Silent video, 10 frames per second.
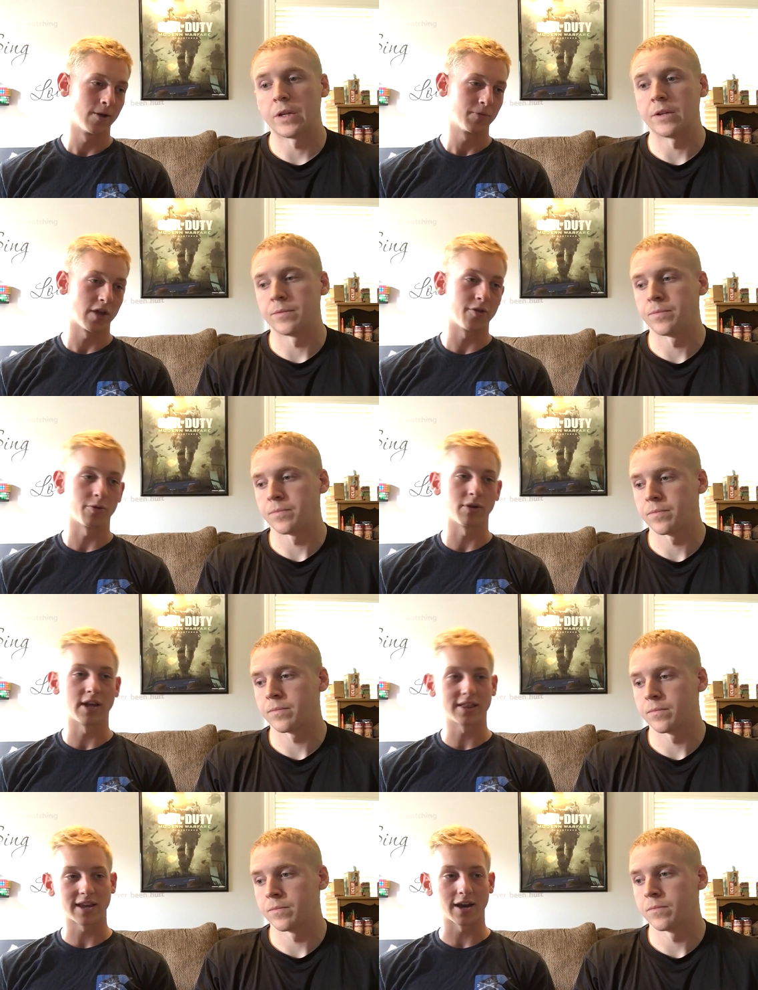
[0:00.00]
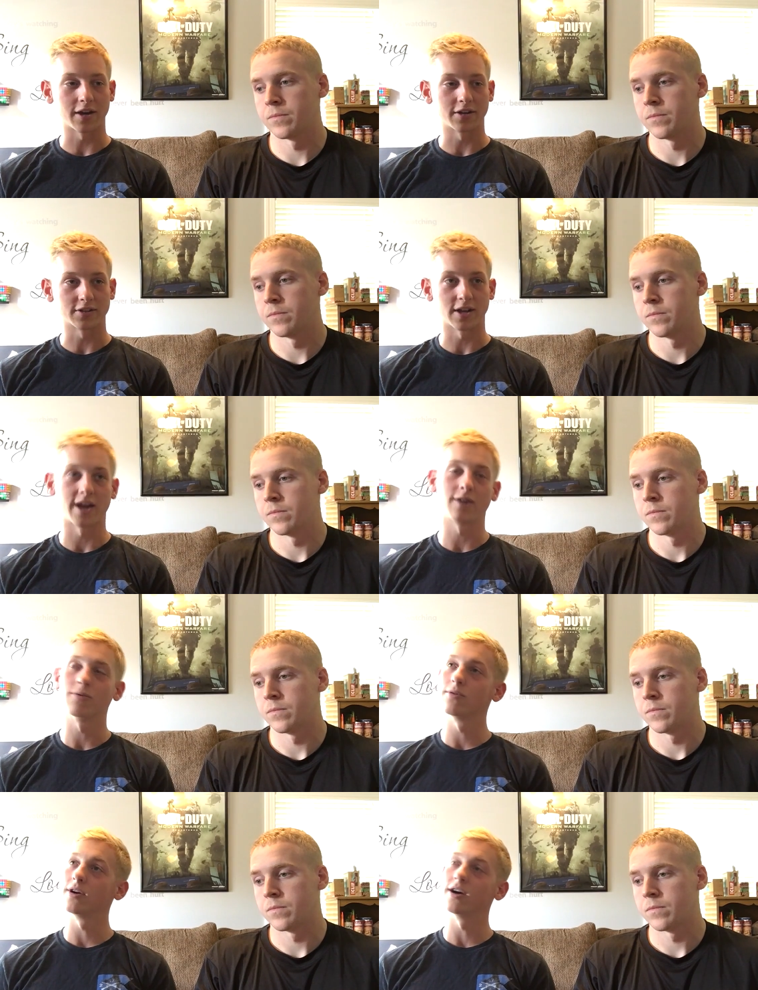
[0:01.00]
Speaker 1: Yeah. And then you get there, you're just like,
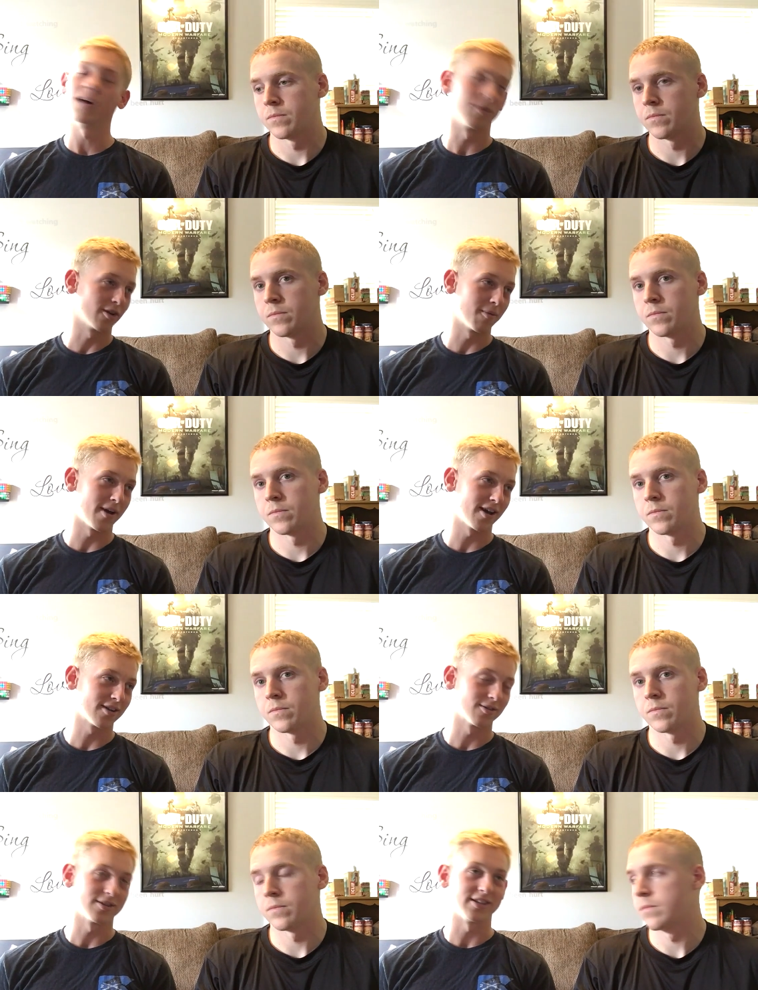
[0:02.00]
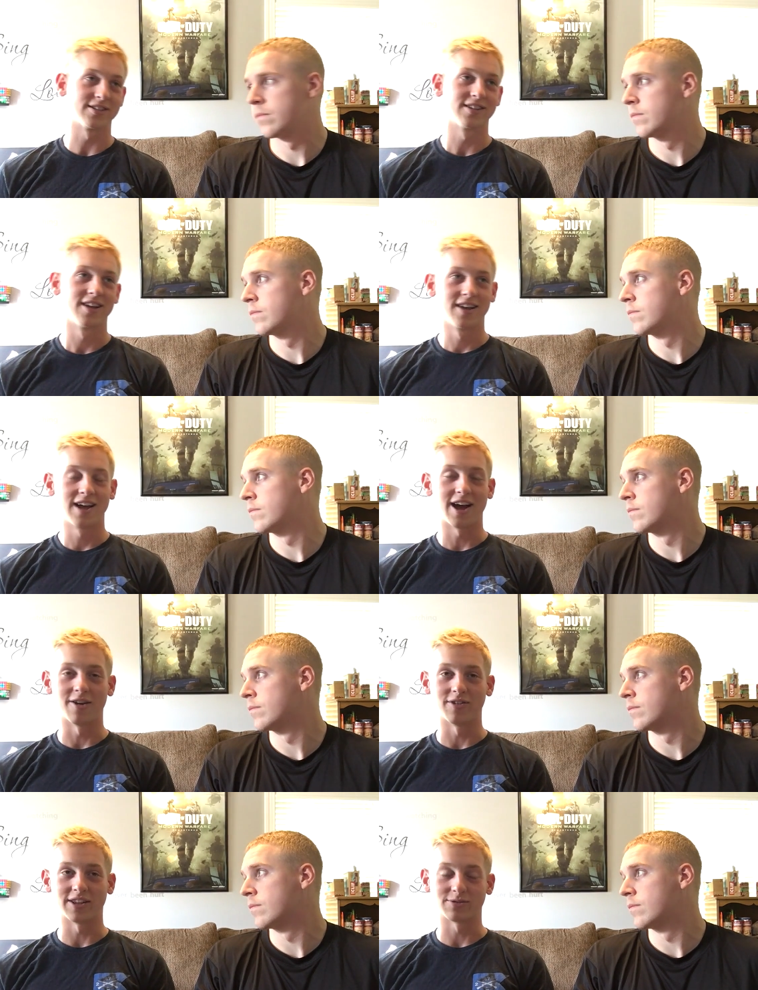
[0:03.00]
I want to go back. At least I don't
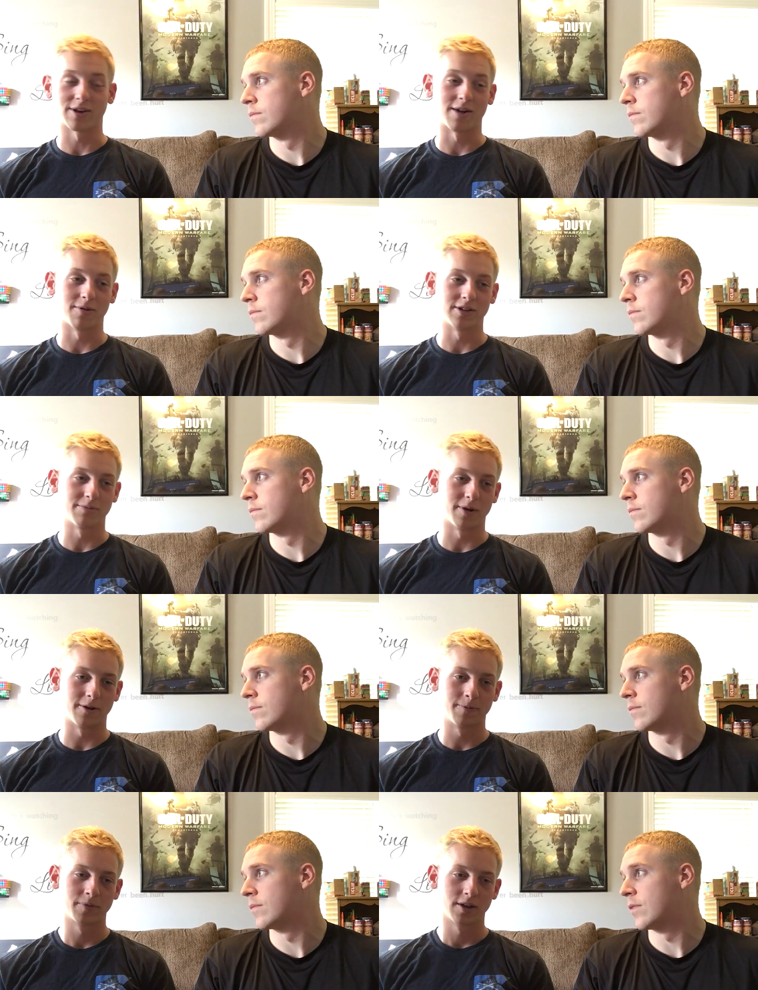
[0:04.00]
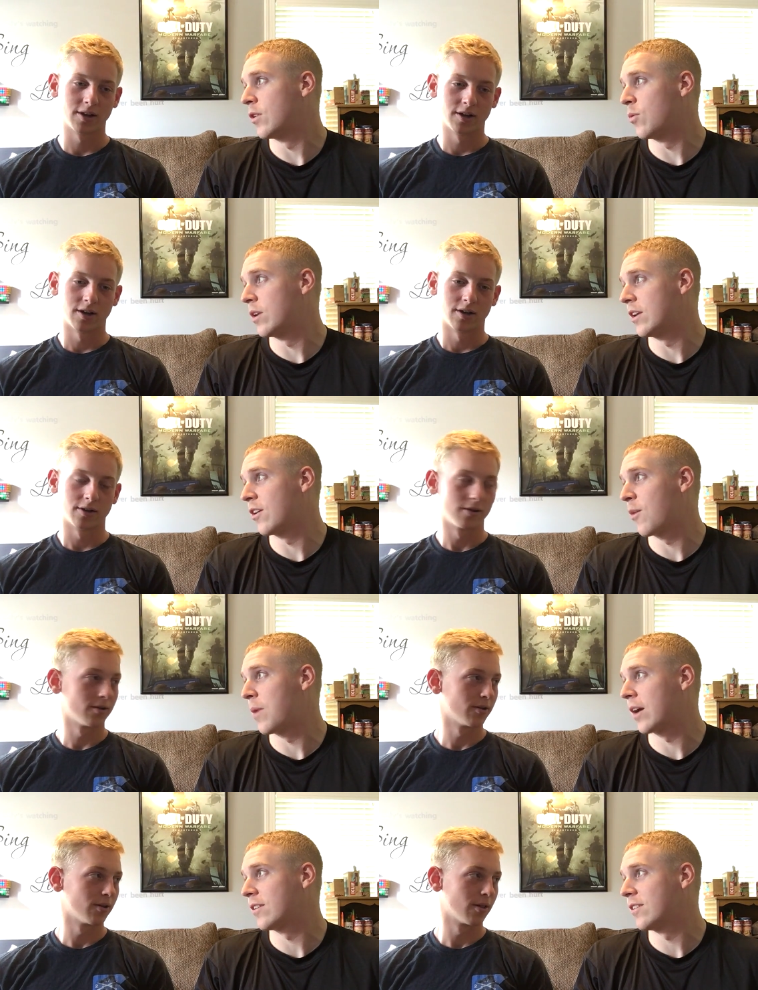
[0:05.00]
know. That's what I was, but you wanted to go
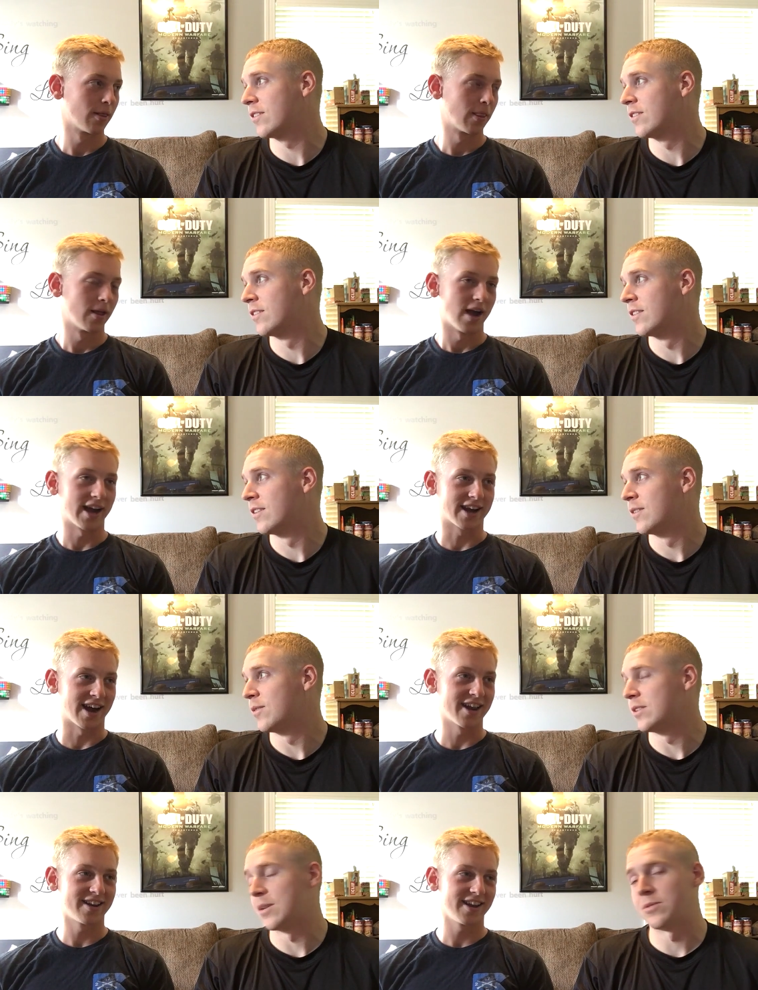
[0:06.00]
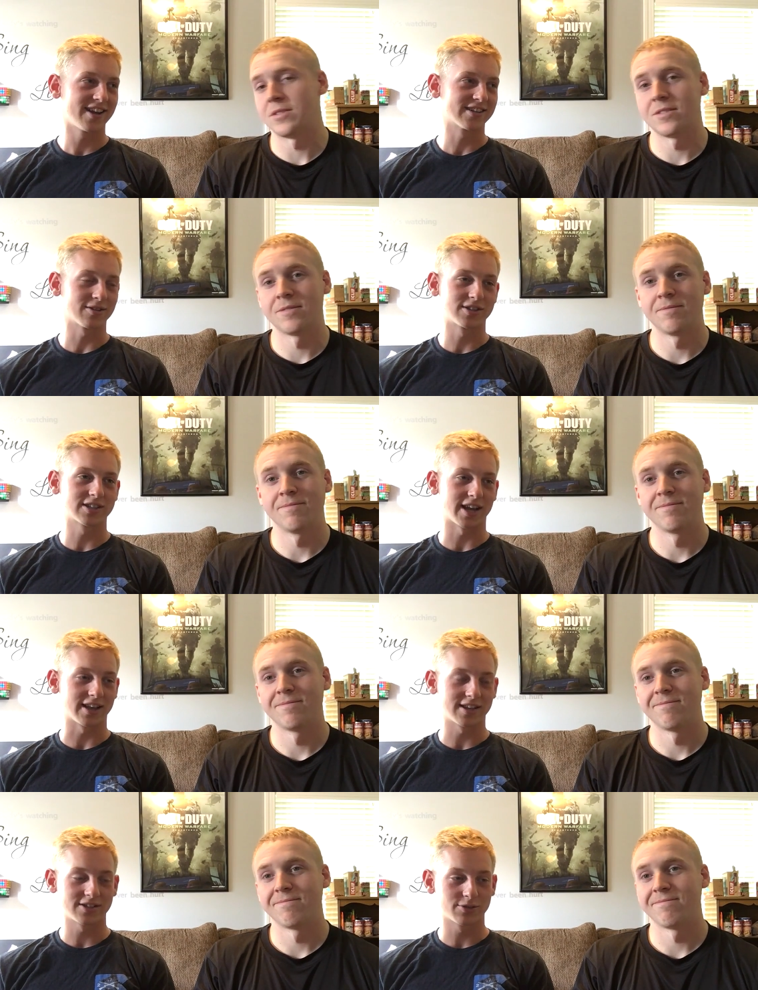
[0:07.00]
back
Speaker 2: to.
Speaker 1: I kind of did because I was just like,
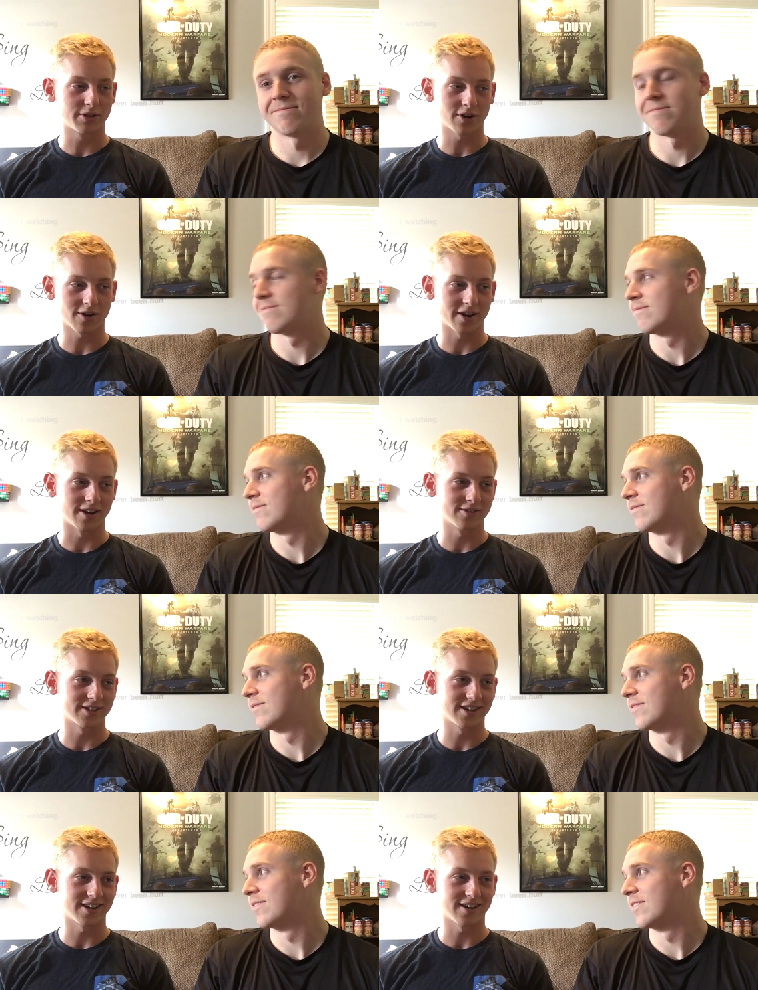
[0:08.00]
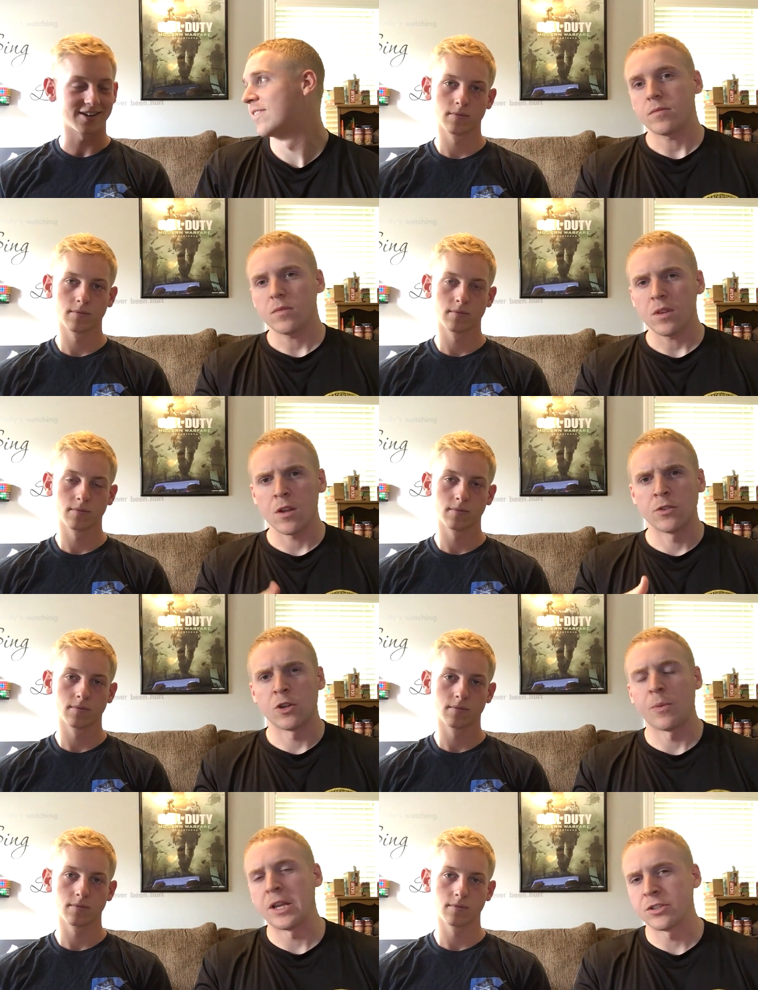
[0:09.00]
this is retarded. I was like.
Speaker 2: So
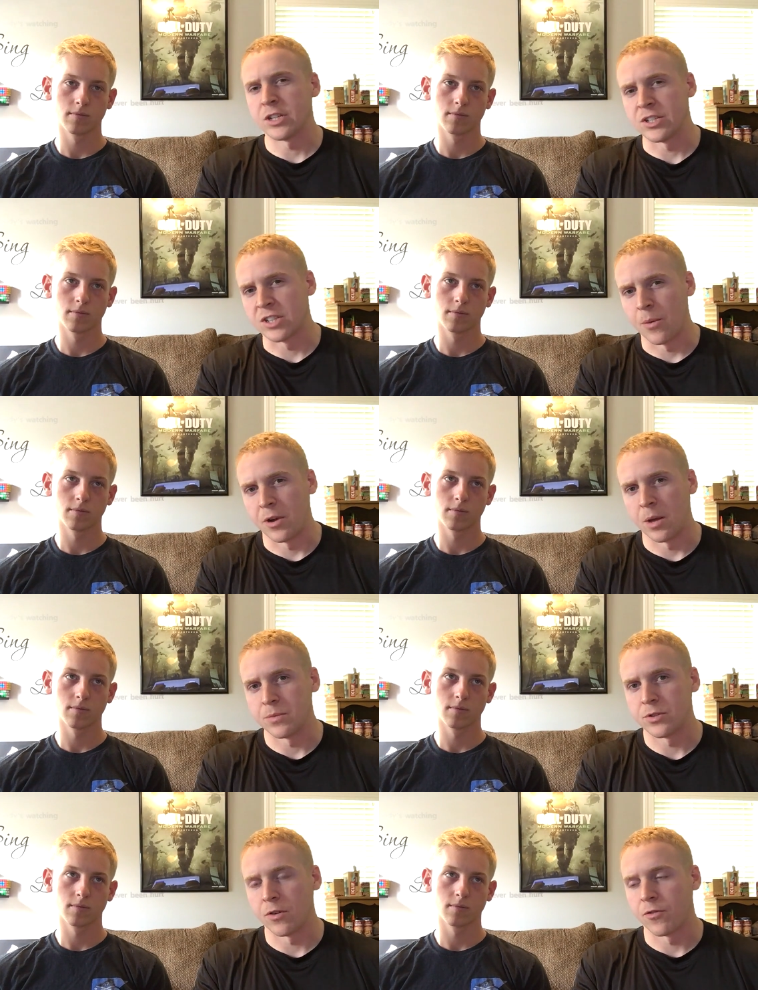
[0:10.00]
basically, to sum it up so